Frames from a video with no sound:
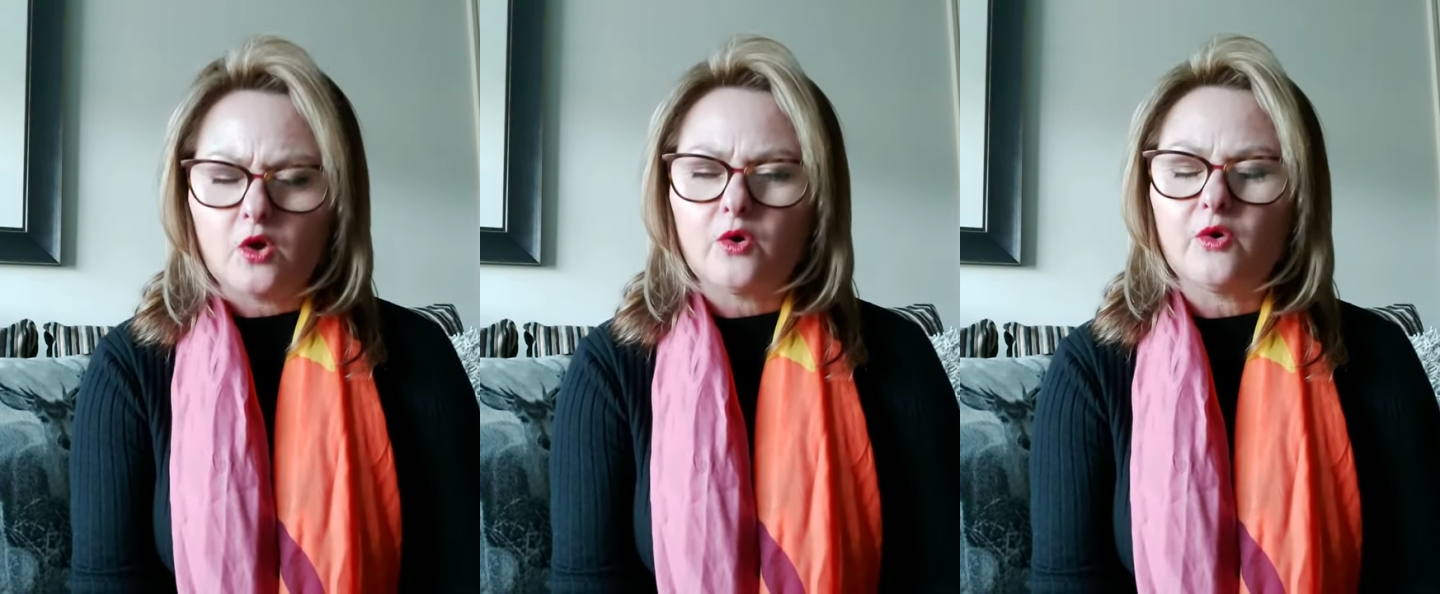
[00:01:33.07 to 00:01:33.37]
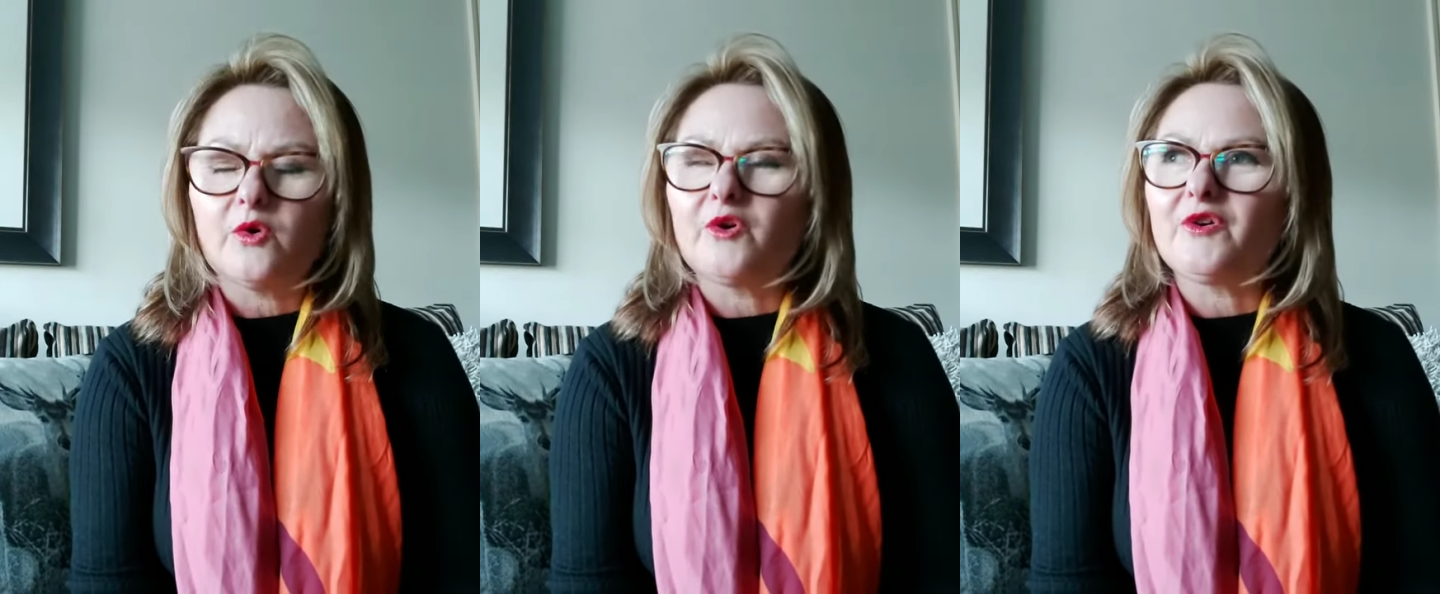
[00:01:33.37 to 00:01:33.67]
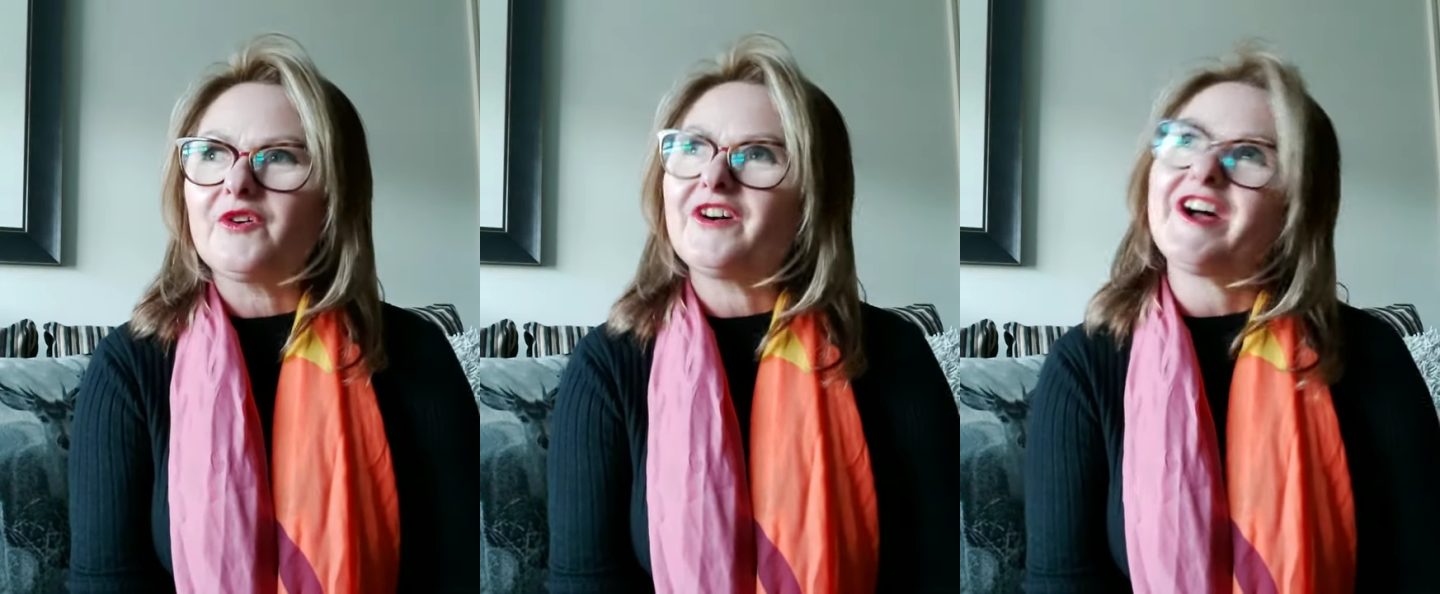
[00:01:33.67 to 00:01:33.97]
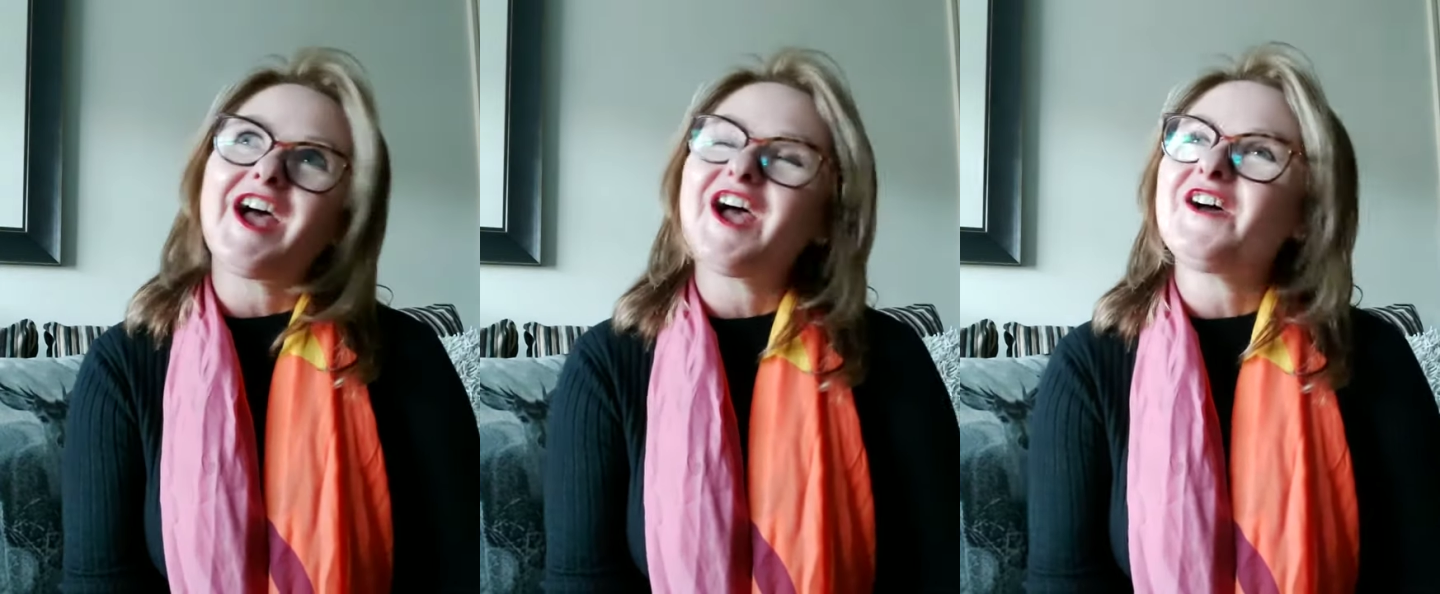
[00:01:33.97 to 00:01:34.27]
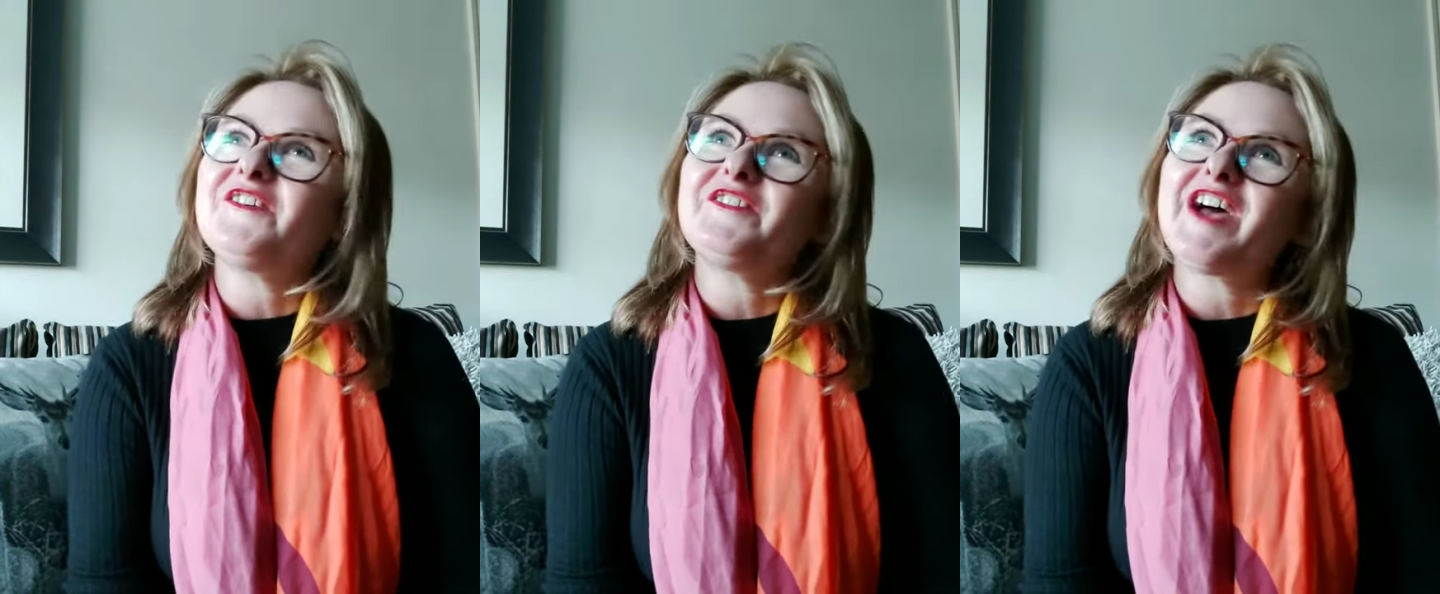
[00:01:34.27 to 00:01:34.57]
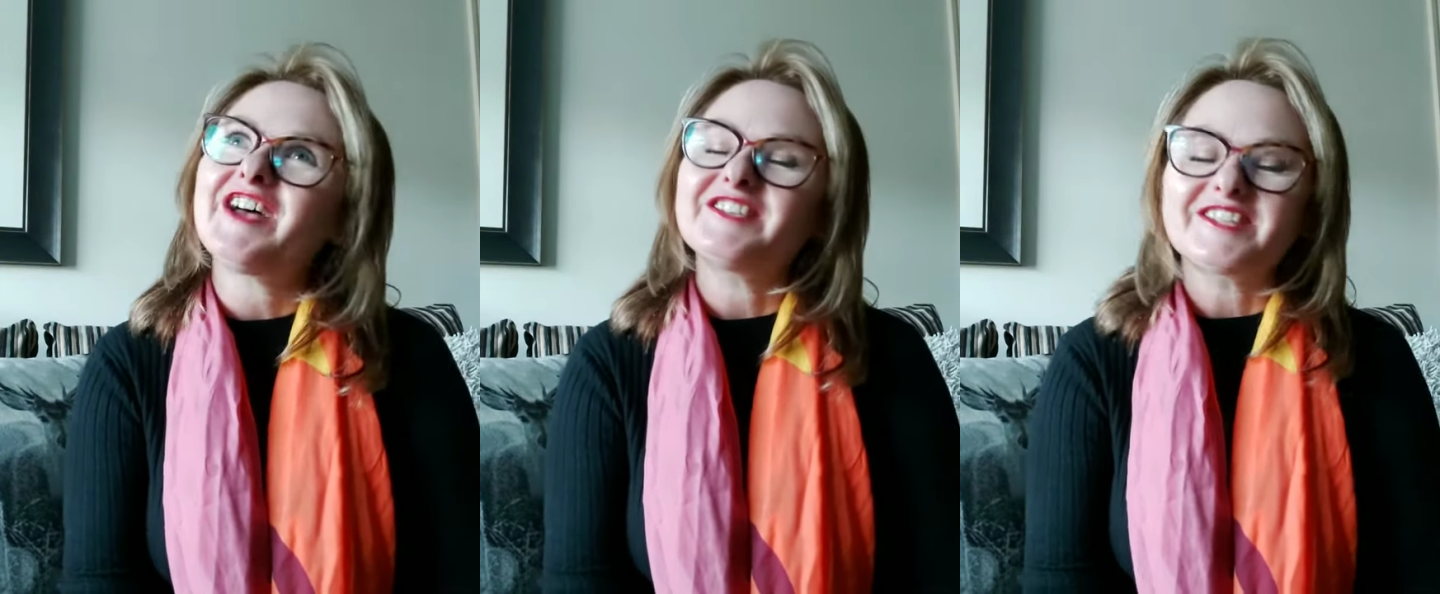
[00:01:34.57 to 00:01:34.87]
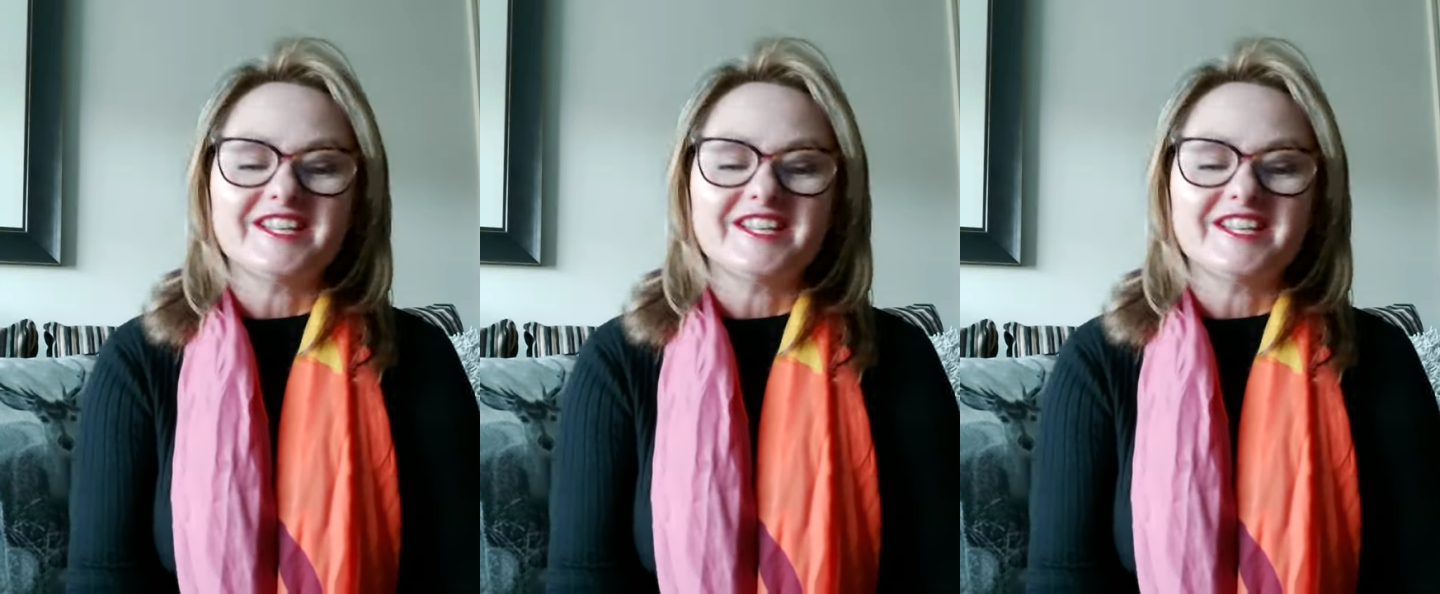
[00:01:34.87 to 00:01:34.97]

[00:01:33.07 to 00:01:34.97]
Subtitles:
Or how else